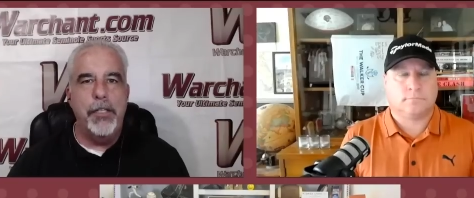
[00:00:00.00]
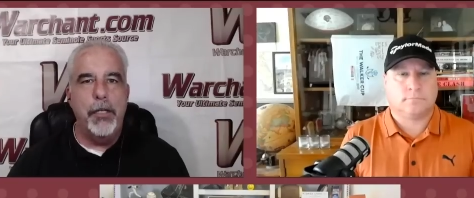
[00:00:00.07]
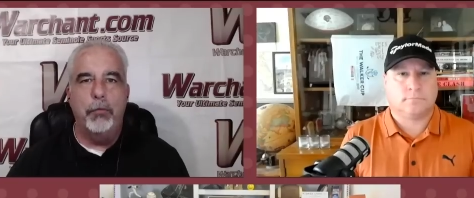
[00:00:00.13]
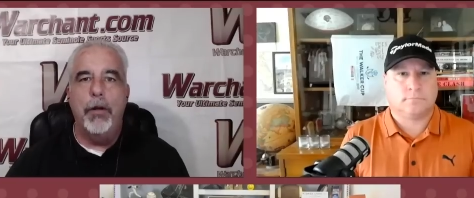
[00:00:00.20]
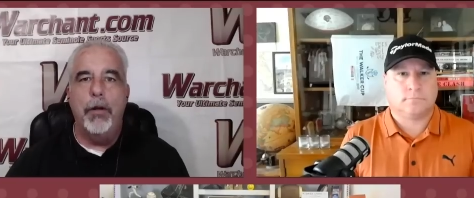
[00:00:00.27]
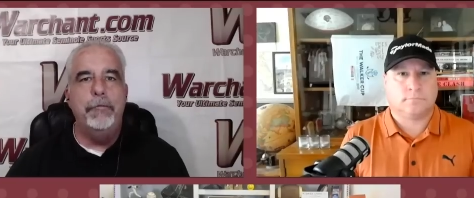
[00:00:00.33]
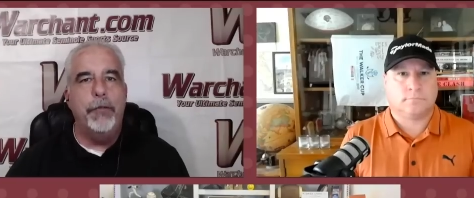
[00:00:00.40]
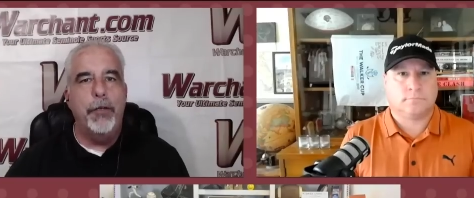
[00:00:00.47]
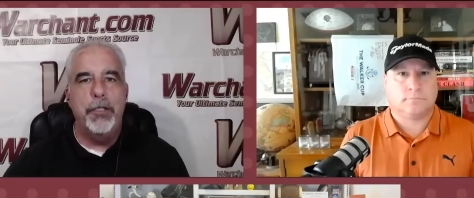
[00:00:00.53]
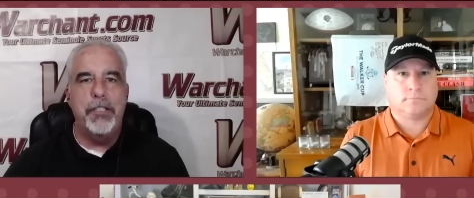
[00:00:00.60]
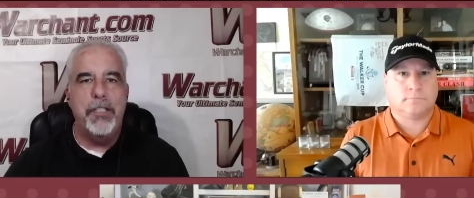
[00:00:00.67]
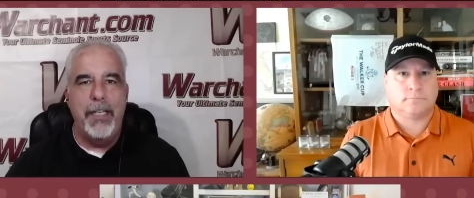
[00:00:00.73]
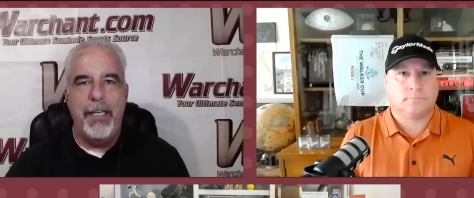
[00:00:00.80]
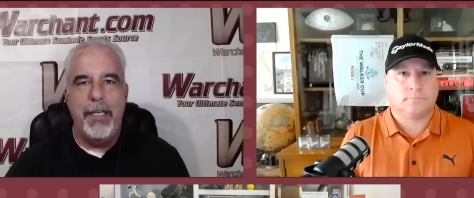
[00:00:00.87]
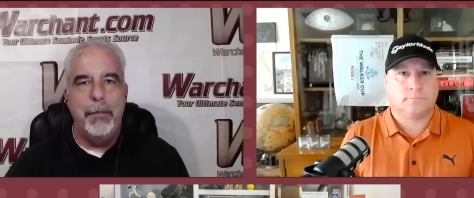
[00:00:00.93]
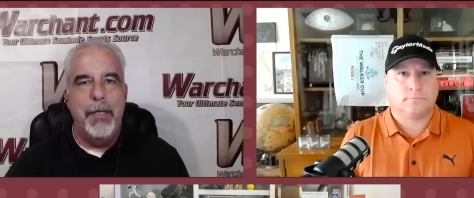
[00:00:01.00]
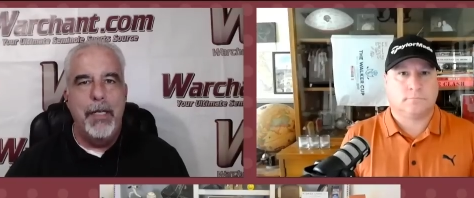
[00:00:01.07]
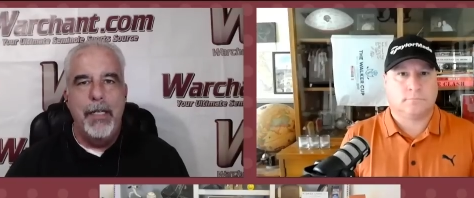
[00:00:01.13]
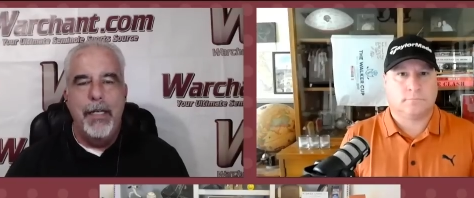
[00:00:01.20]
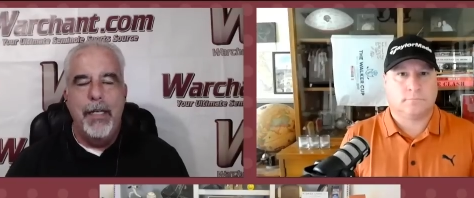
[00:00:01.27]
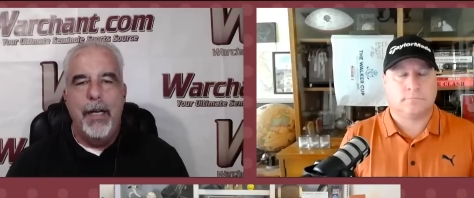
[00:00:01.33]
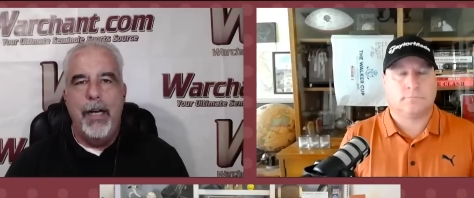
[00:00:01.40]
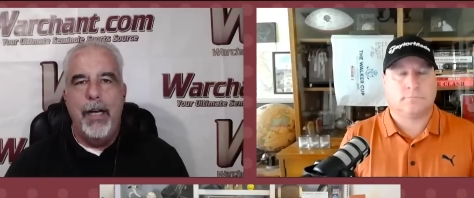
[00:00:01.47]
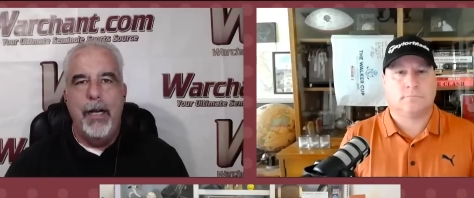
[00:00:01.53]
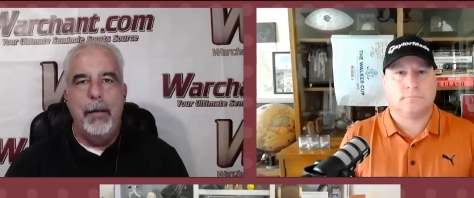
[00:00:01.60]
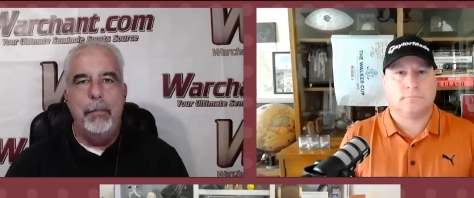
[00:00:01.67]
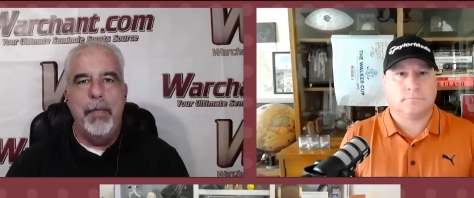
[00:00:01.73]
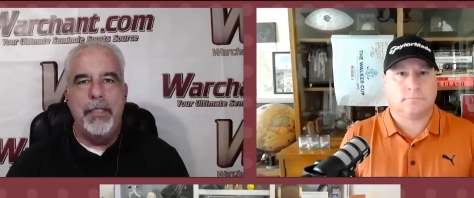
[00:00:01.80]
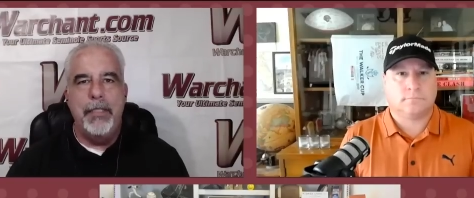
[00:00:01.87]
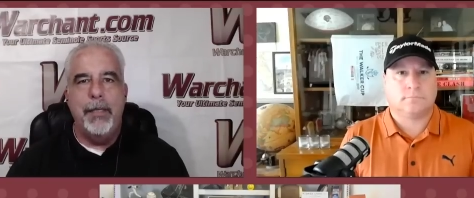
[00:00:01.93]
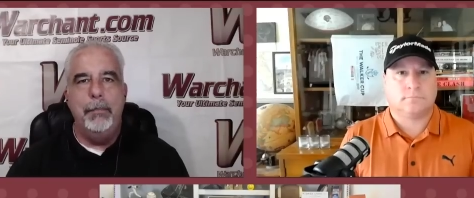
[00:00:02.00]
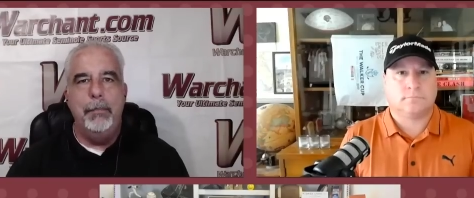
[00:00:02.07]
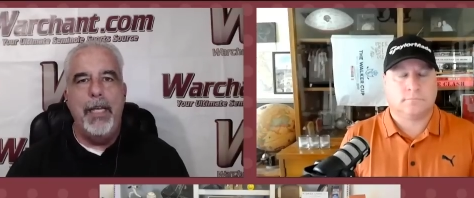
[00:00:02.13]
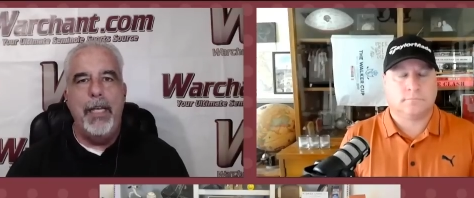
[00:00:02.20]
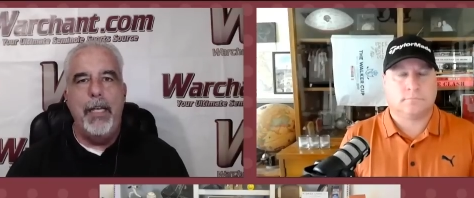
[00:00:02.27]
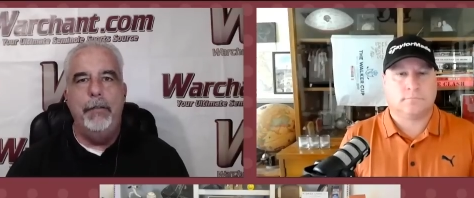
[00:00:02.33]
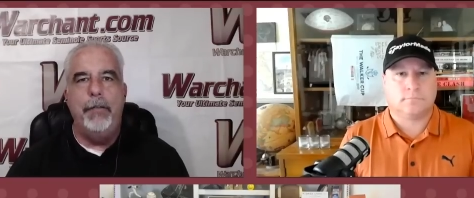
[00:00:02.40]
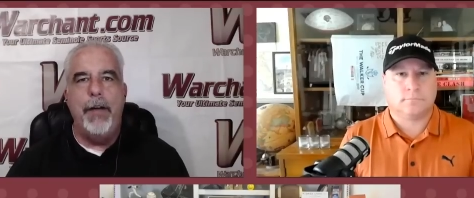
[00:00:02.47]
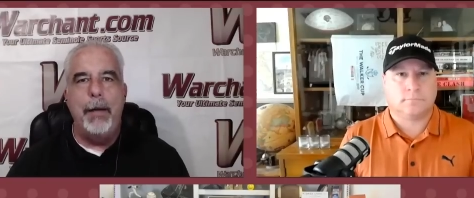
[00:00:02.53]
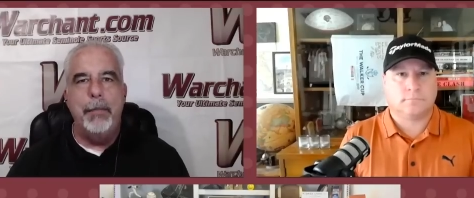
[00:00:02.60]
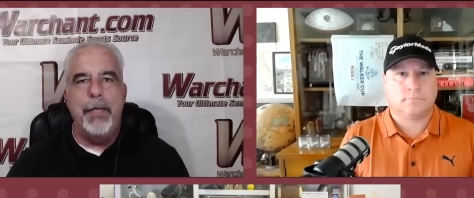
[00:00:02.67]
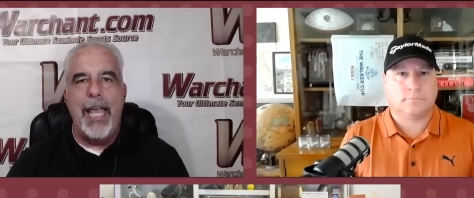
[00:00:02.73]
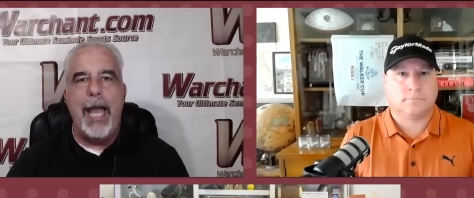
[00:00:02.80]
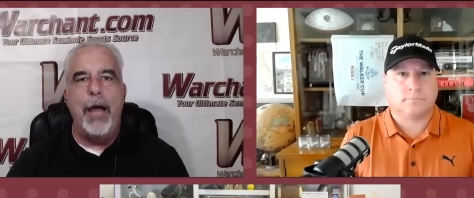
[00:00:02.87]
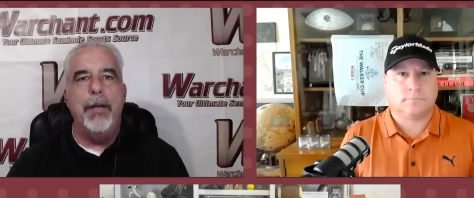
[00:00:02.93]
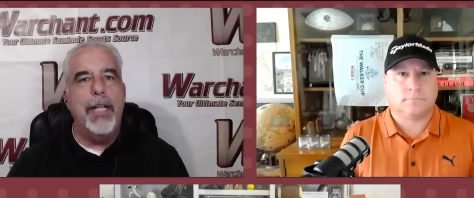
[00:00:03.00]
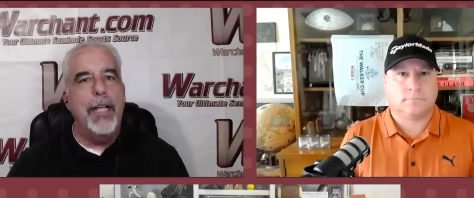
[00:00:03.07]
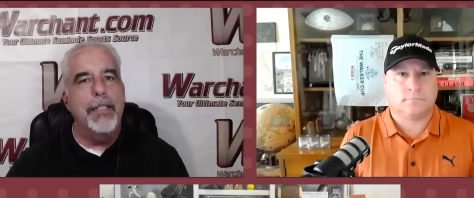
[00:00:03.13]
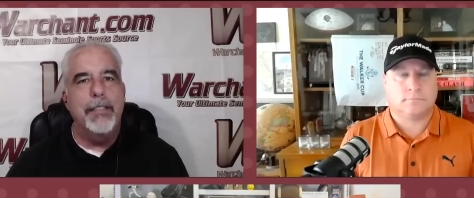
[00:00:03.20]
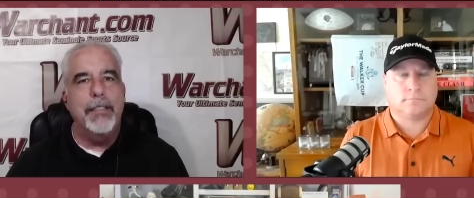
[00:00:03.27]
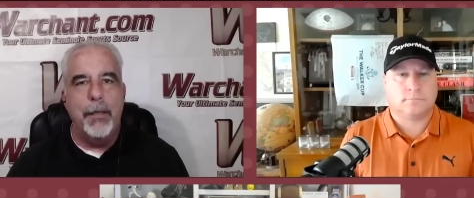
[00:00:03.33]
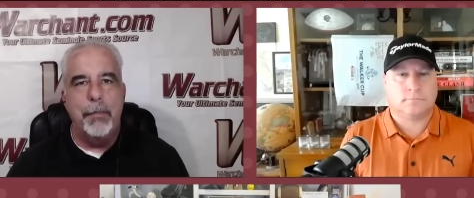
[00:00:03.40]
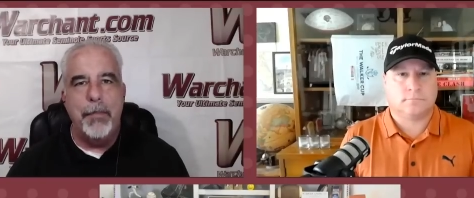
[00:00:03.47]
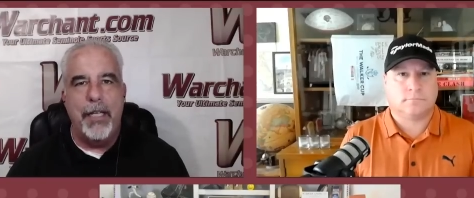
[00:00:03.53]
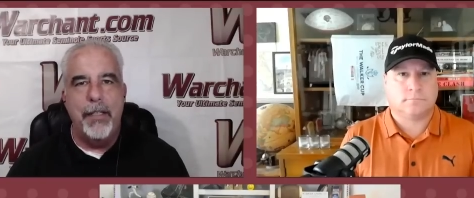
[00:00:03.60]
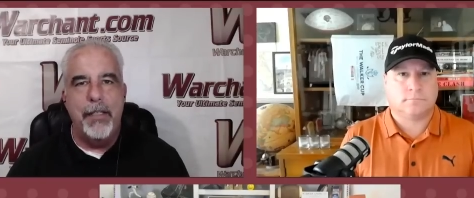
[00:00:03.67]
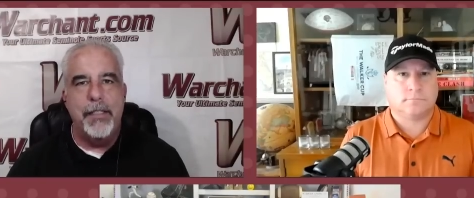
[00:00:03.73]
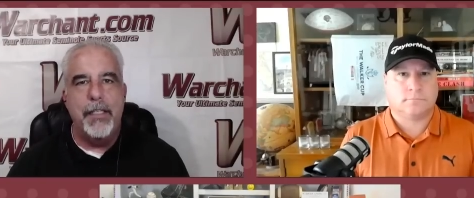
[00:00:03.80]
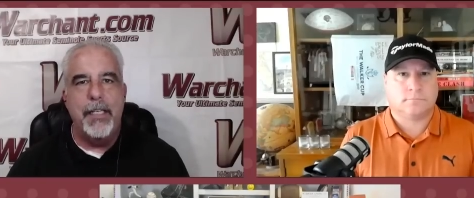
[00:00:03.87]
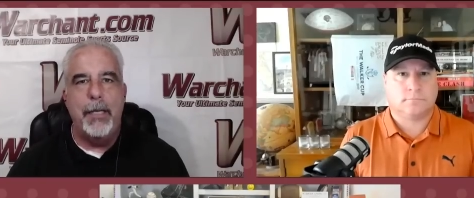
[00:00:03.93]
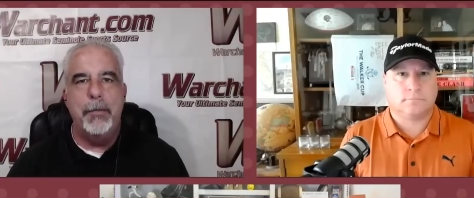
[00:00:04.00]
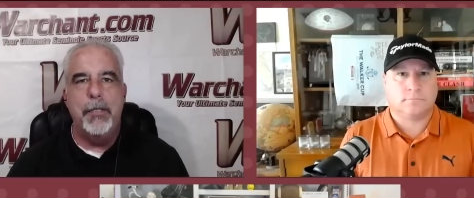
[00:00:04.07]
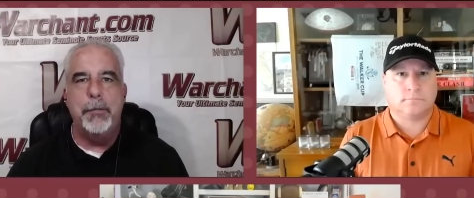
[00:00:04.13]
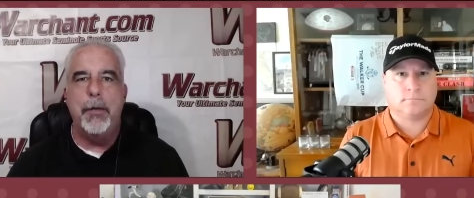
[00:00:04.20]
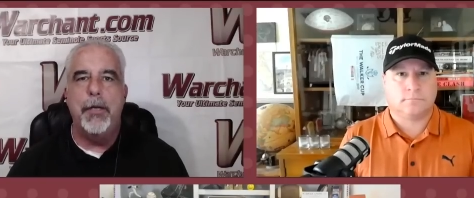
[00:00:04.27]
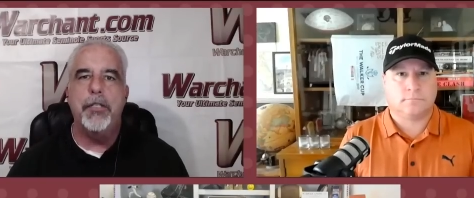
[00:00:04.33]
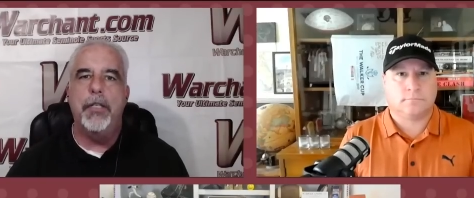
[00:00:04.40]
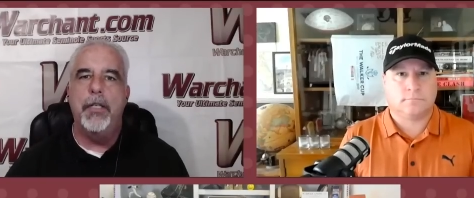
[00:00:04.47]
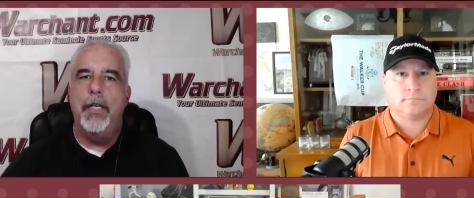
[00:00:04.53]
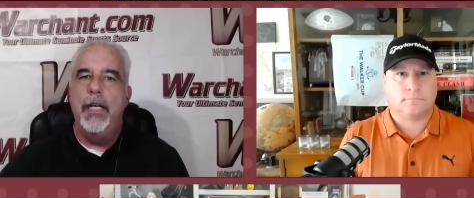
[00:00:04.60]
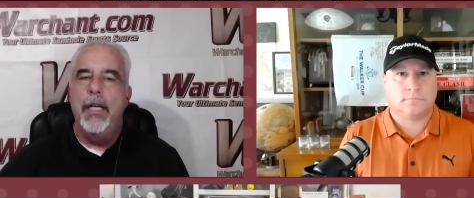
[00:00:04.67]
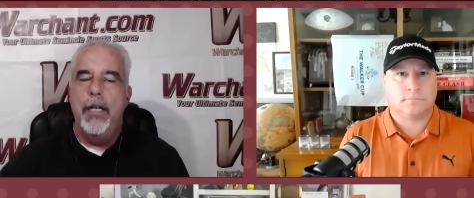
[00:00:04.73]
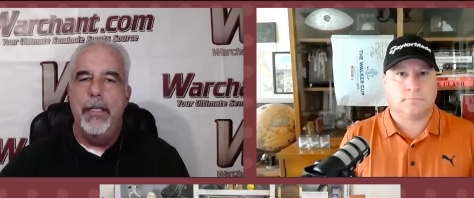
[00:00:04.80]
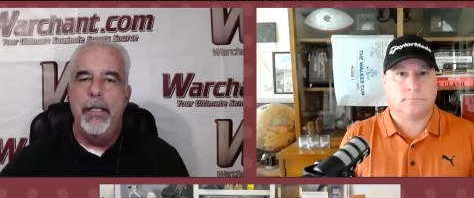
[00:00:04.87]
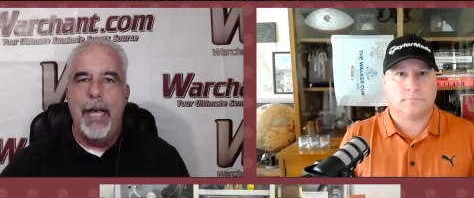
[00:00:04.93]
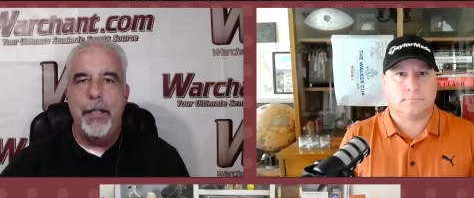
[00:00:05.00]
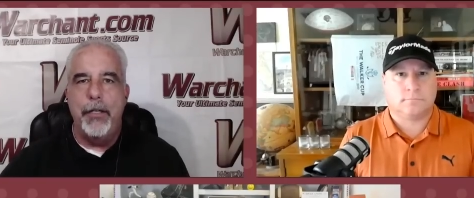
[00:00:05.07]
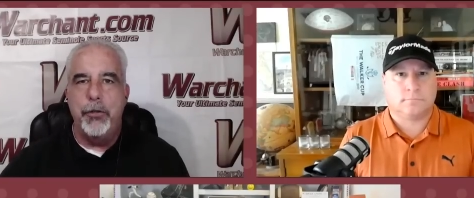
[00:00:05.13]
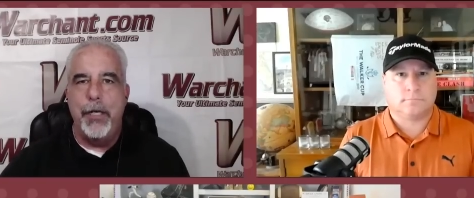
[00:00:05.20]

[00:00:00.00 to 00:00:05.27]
Speaker 1: a run first team, um, but to me, if I'm counting on something in this team, especially now that